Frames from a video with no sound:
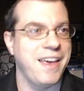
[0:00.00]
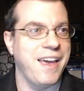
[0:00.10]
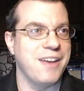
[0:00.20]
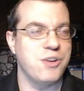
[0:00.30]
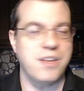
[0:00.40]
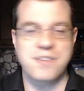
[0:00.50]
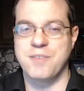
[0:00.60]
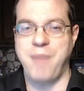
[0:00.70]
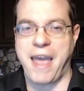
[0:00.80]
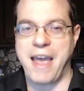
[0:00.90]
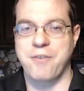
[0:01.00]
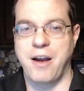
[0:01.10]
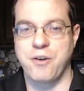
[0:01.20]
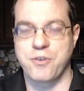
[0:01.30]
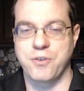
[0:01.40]
And you get some
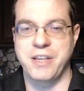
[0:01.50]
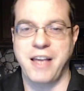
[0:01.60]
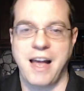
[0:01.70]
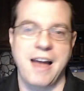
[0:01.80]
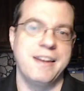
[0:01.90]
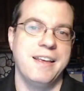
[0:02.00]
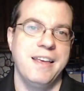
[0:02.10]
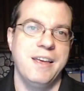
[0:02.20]
background early on,